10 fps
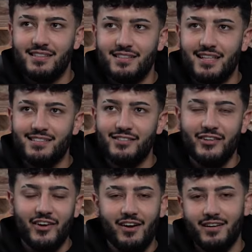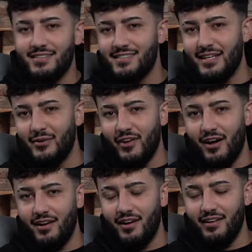that's another kind of skill that
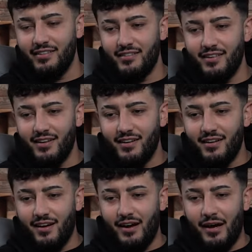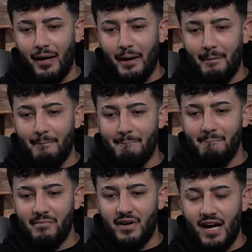I learned. Um,
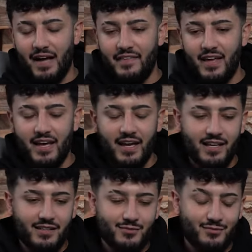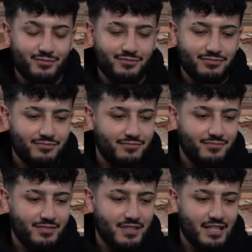and then
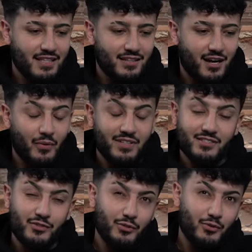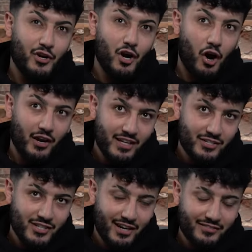I went to
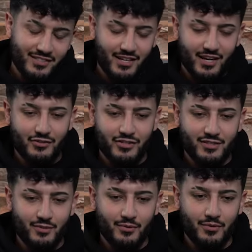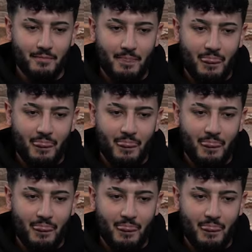college after secondary school.